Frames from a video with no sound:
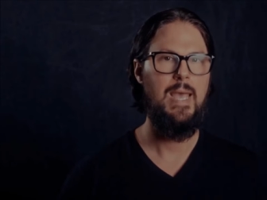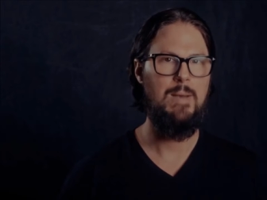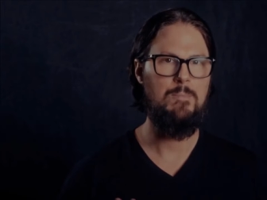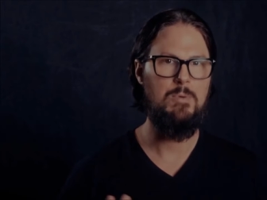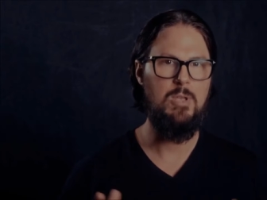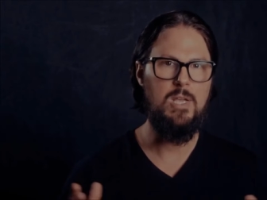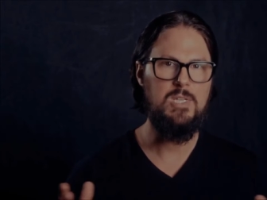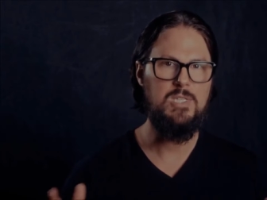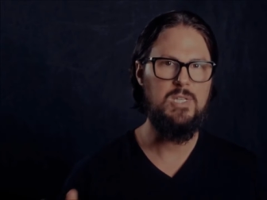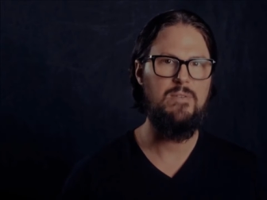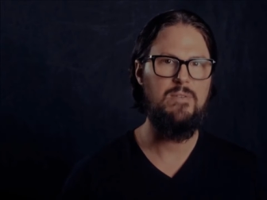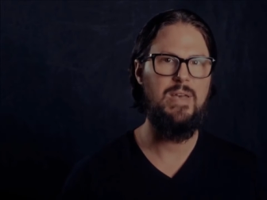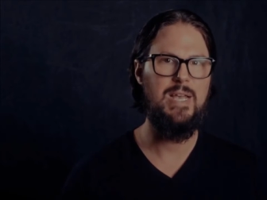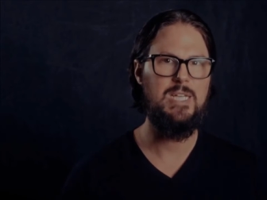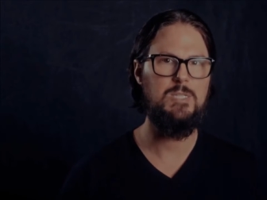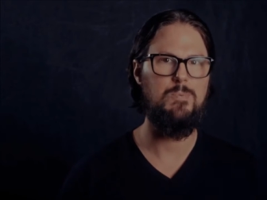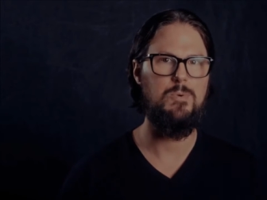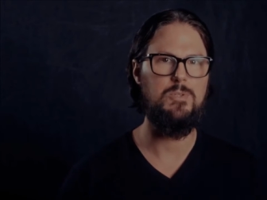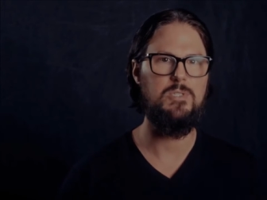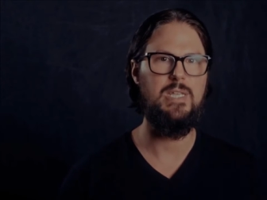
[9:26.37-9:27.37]
And we also have
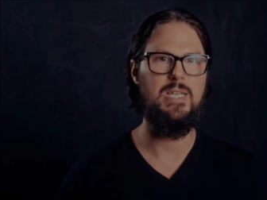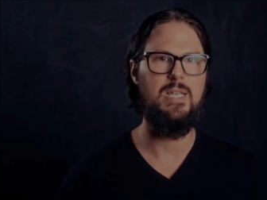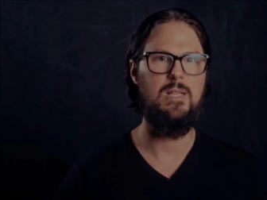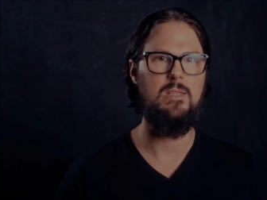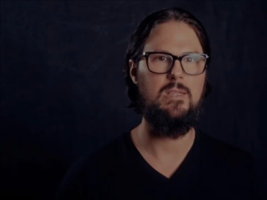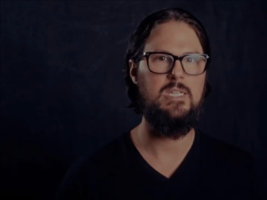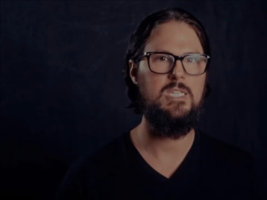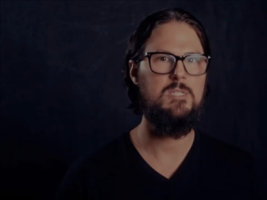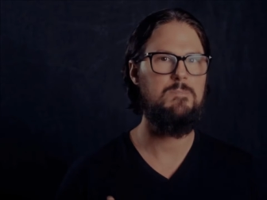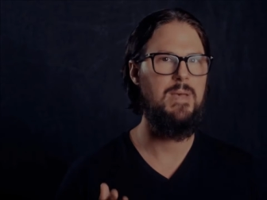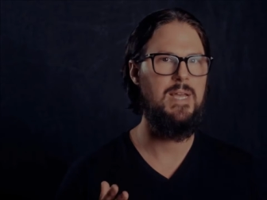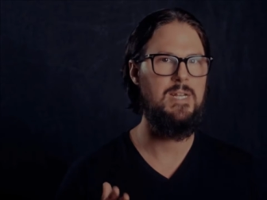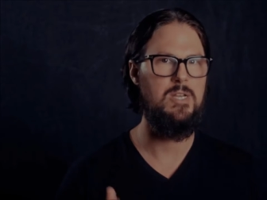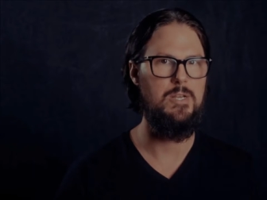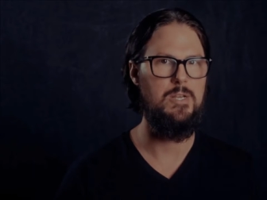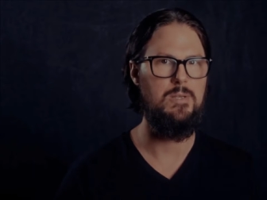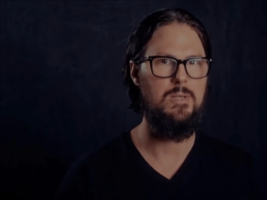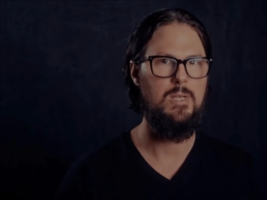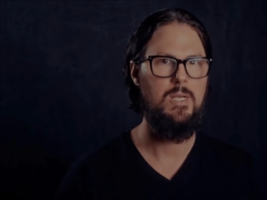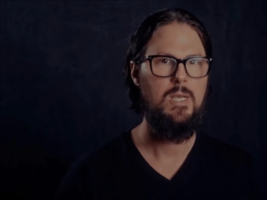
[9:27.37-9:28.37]
experts like Ilise
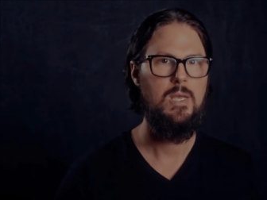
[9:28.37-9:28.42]
Benun,